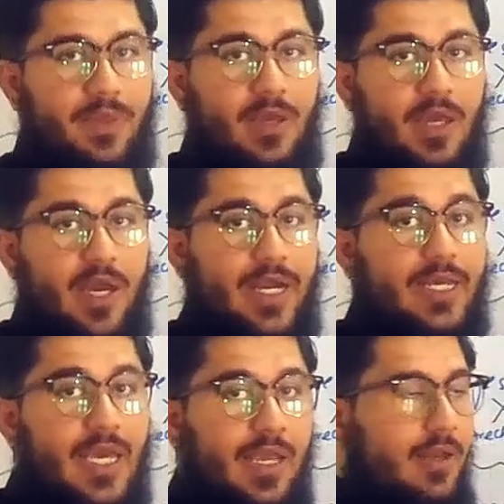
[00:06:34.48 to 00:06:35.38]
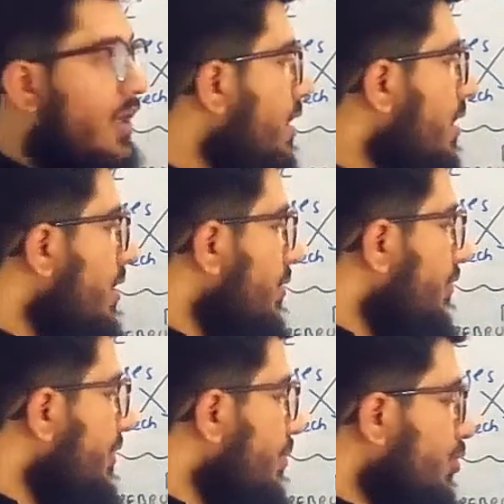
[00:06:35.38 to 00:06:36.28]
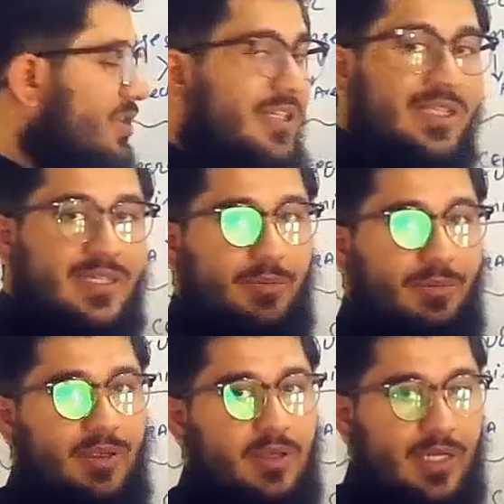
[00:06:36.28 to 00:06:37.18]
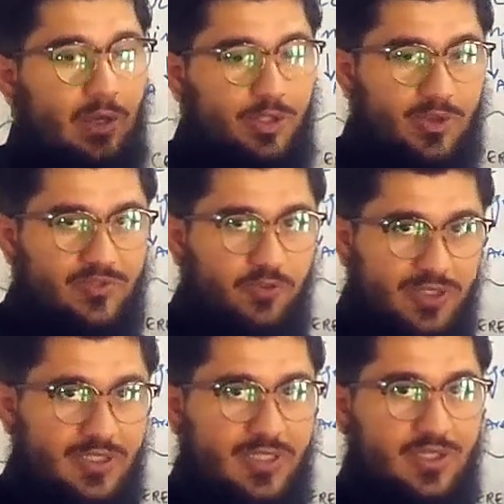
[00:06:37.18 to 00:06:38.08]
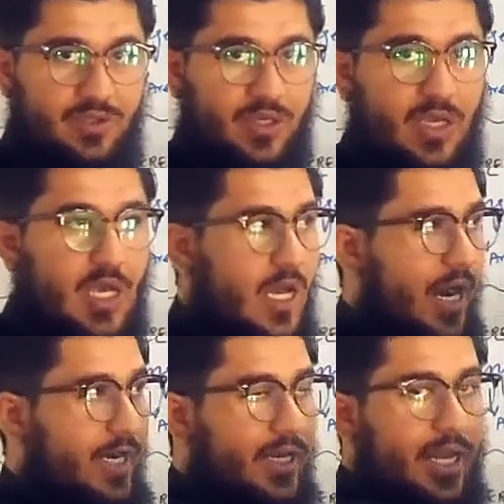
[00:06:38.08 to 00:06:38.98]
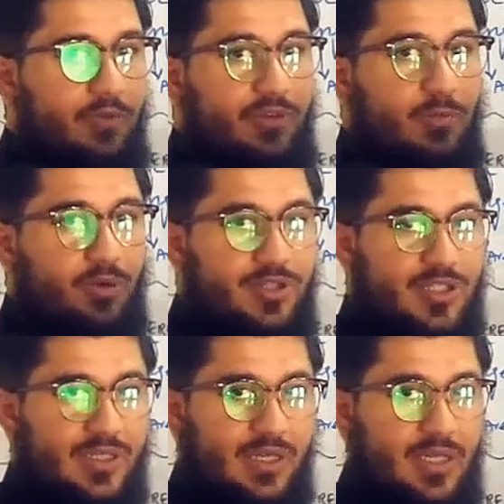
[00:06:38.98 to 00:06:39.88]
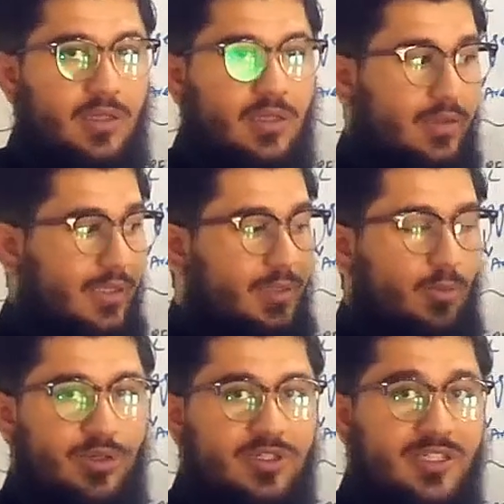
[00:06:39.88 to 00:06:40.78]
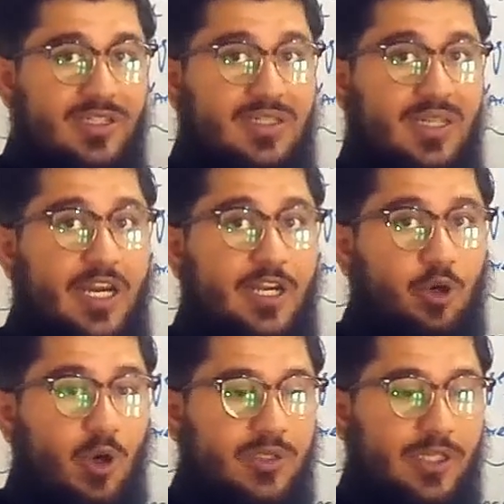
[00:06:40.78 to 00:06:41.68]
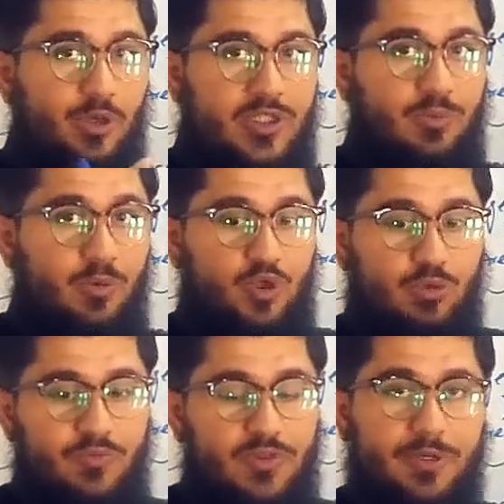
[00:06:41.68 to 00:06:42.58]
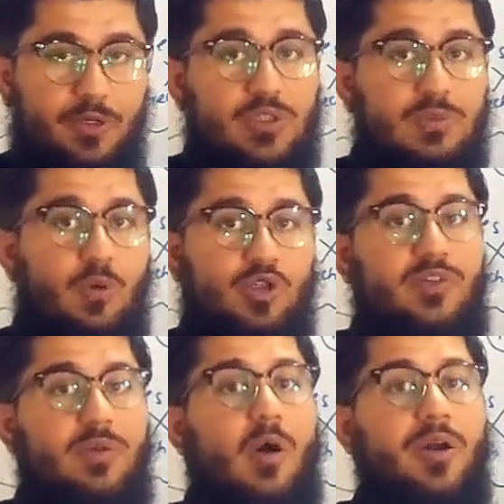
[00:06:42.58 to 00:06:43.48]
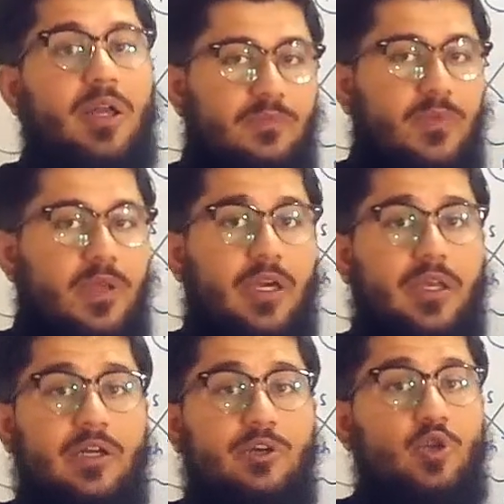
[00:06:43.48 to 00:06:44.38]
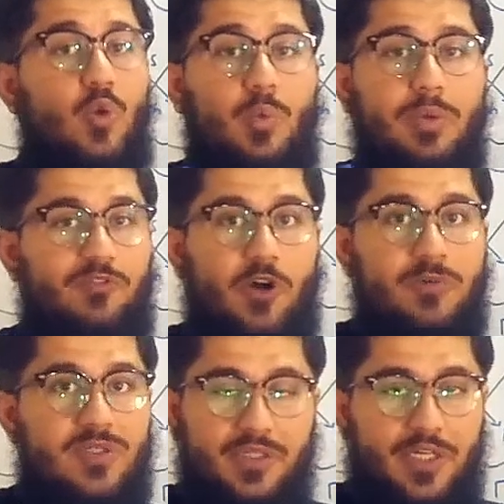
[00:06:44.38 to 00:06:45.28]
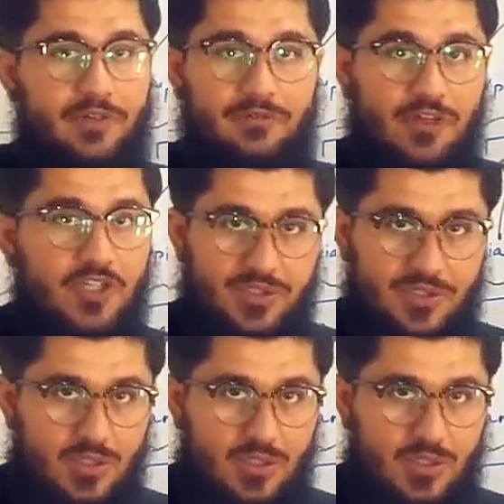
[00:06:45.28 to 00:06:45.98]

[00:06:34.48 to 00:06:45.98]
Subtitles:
And again, when the motor signals are coming, now this was for sensory, and again when the motor signals are coming, then the motor signals are again told that you are supposed to move the particular portion of the body in order to perform certain functions.